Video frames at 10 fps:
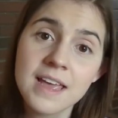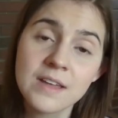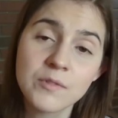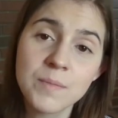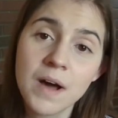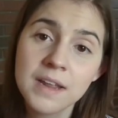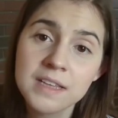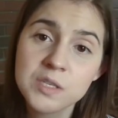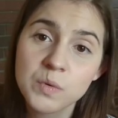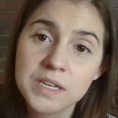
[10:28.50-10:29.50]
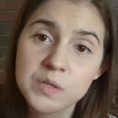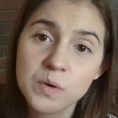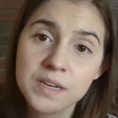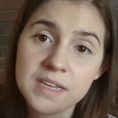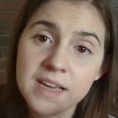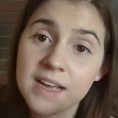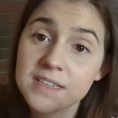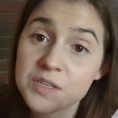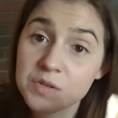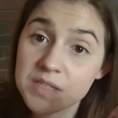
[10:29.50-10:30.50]
and we bought it in 2020,
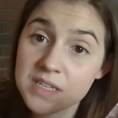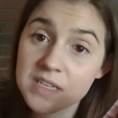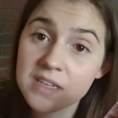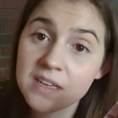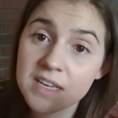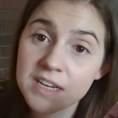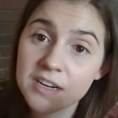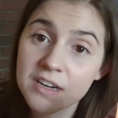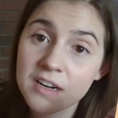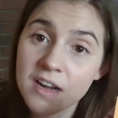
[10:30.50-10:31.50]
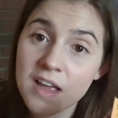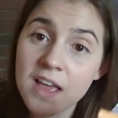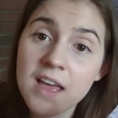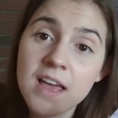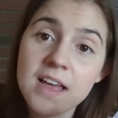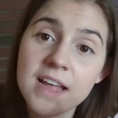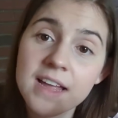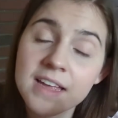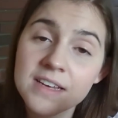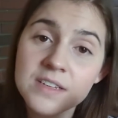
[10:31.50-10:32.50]
as you see here.
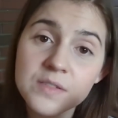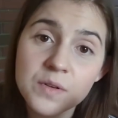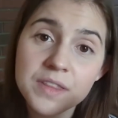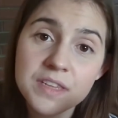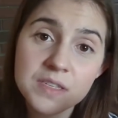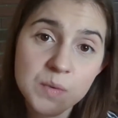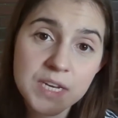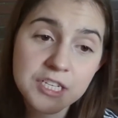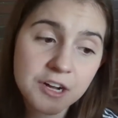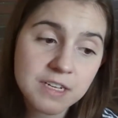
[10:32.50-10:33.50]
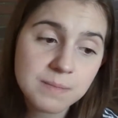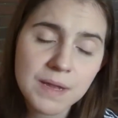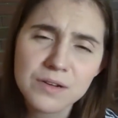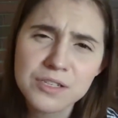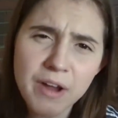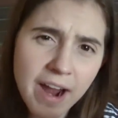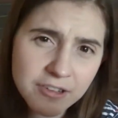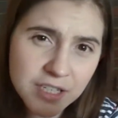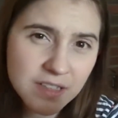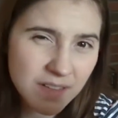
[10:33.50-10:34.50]
And with the sweetie cherry tomatoes, they're
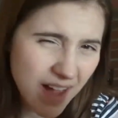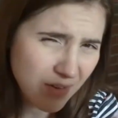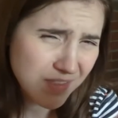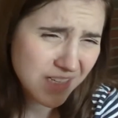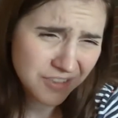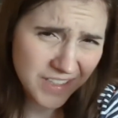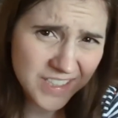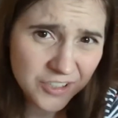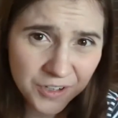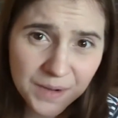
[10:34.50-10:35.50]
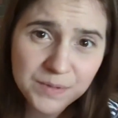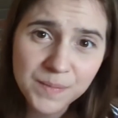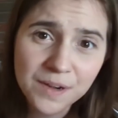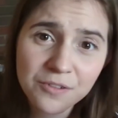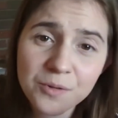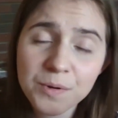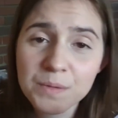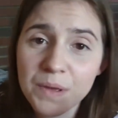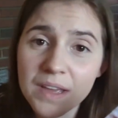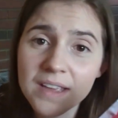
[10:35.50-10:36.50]
actually, I would say they're like a grape tomato. They're
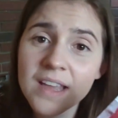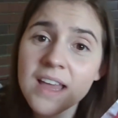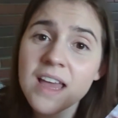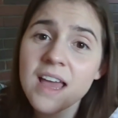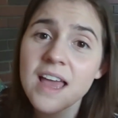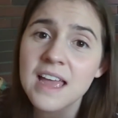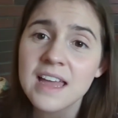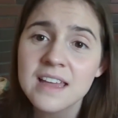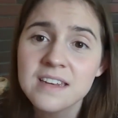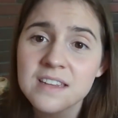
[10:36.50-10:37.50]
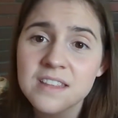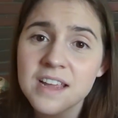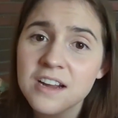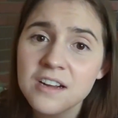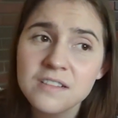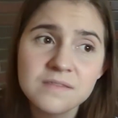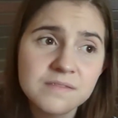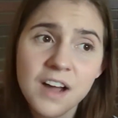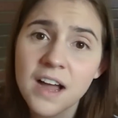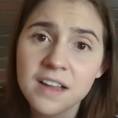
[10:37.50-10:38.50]
pretty big and they're
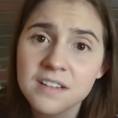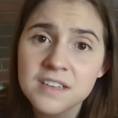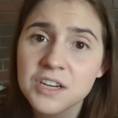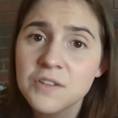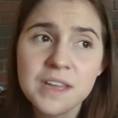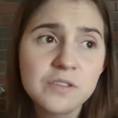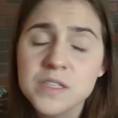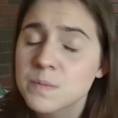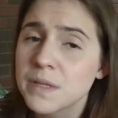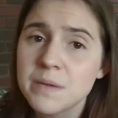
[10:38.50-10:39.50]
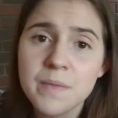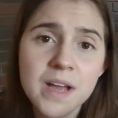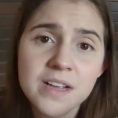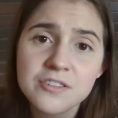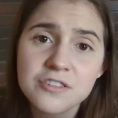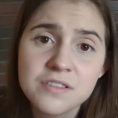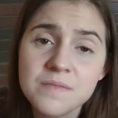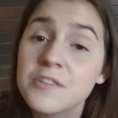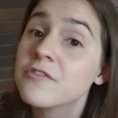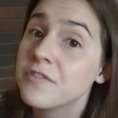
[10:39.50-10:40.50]
fine. You know, they don't split
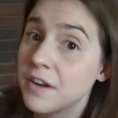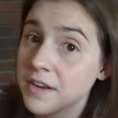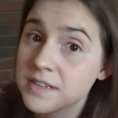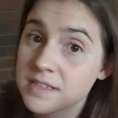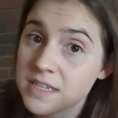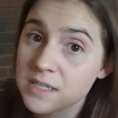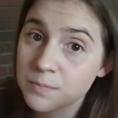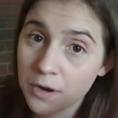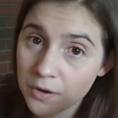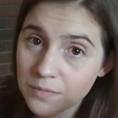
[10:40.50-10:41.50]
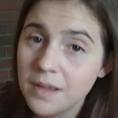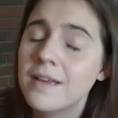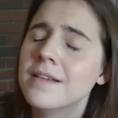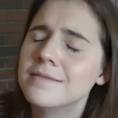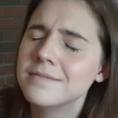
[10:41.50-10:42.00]
much. They're very disease prone.